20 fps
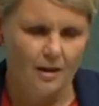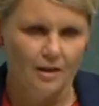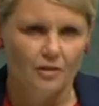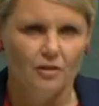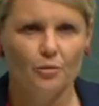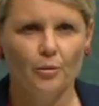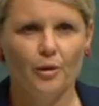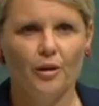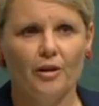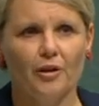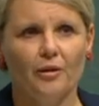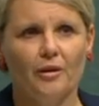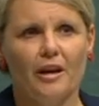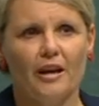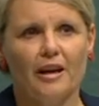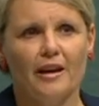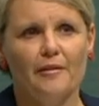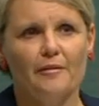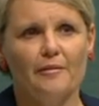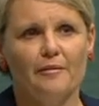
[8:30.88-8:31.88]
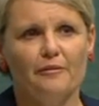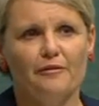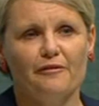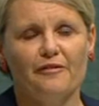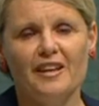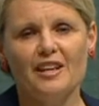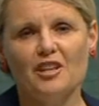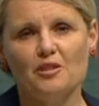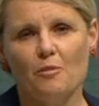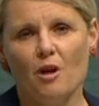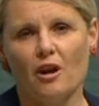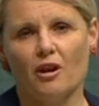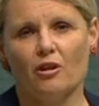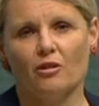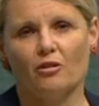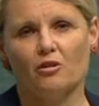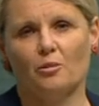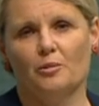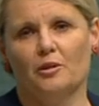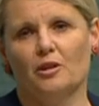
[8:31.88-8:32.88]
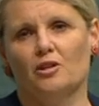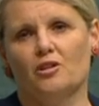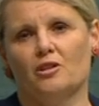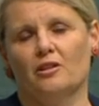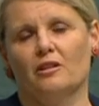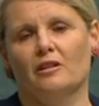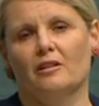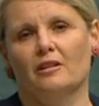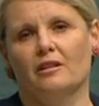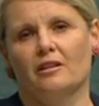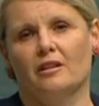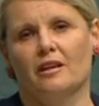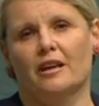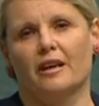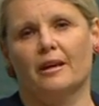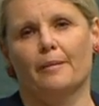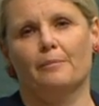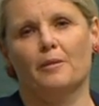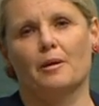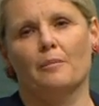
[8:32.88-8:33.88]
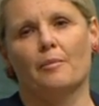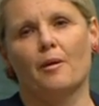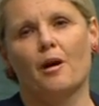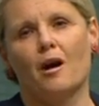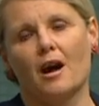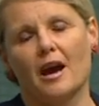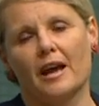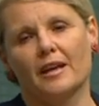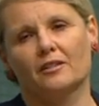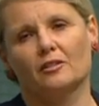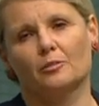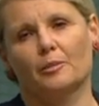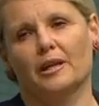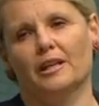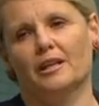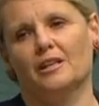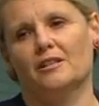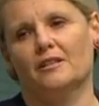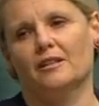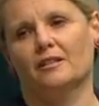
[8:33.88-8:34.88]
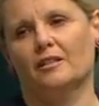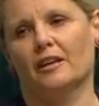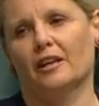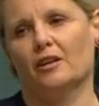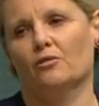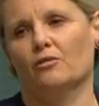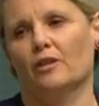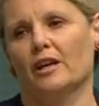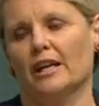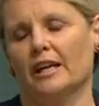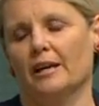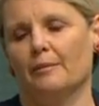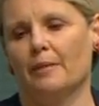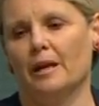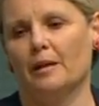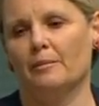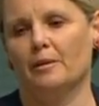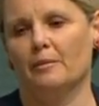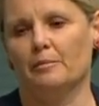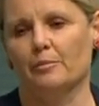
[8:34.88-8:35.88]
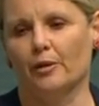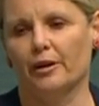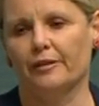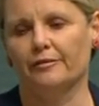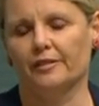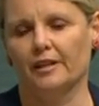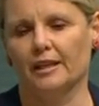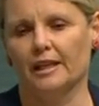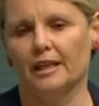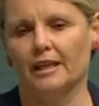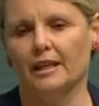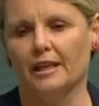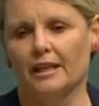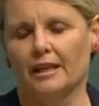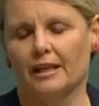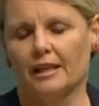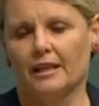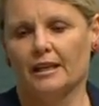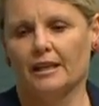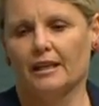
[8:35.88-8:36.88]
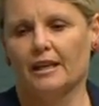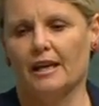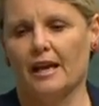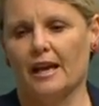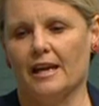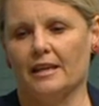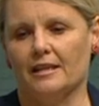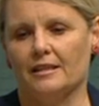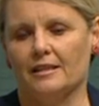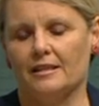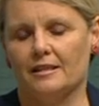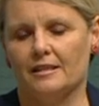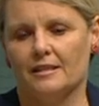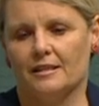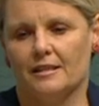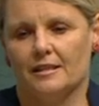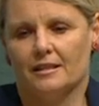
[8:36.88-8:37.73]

Just want to finish my contribution by speaking to the second reading amendment briefly and